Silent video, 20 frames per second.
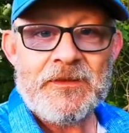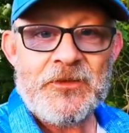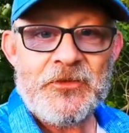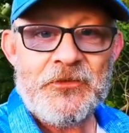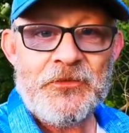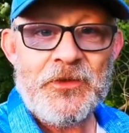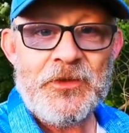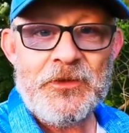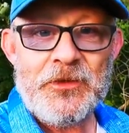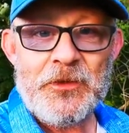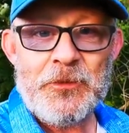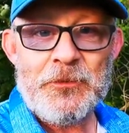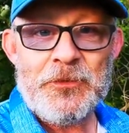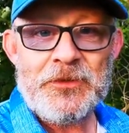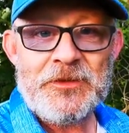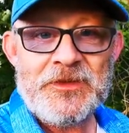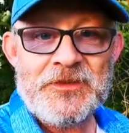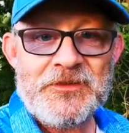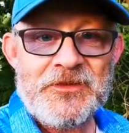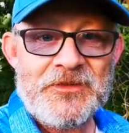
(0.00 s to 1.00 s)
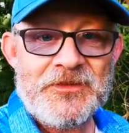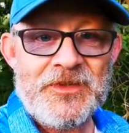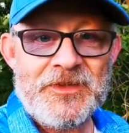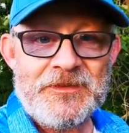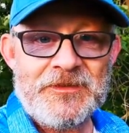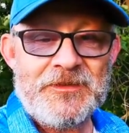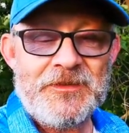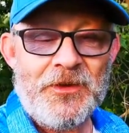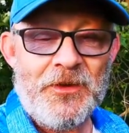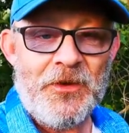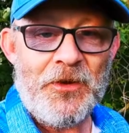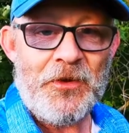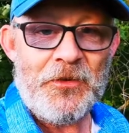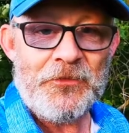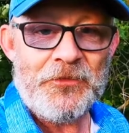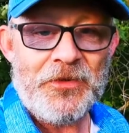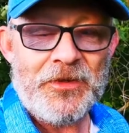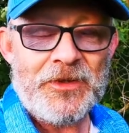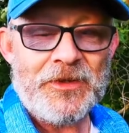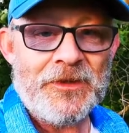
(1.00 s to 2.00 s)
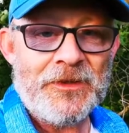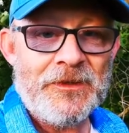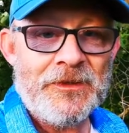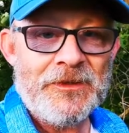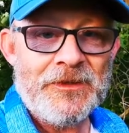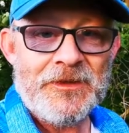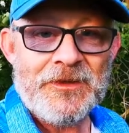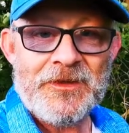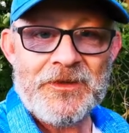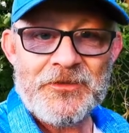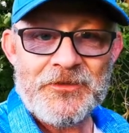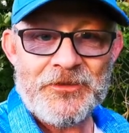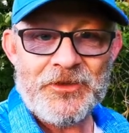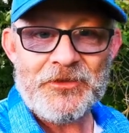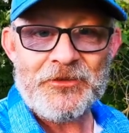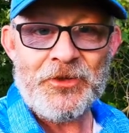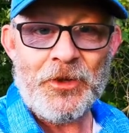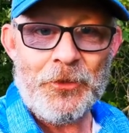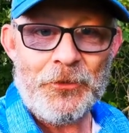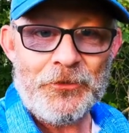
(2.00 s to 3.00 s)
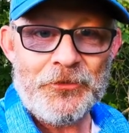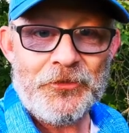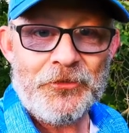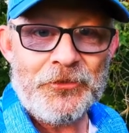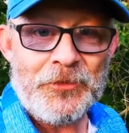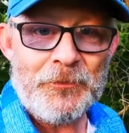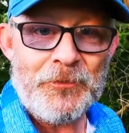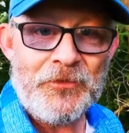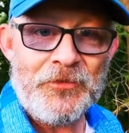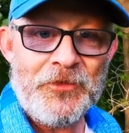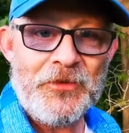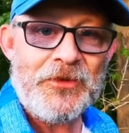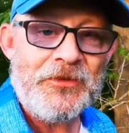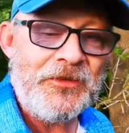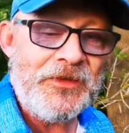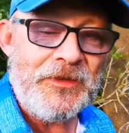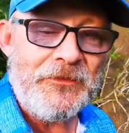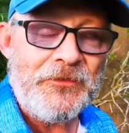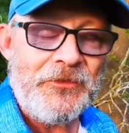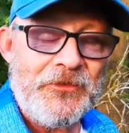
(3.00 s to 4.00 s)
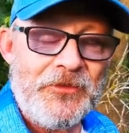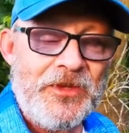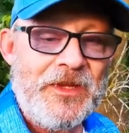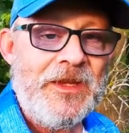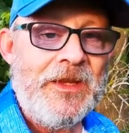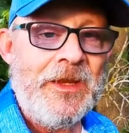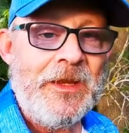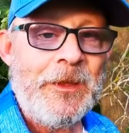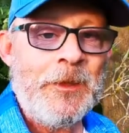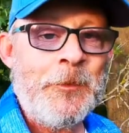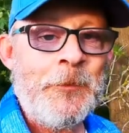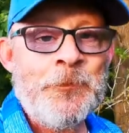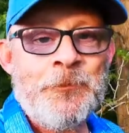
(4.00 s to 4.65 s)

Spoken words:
this video will consist of 6 holes from the 13th tee.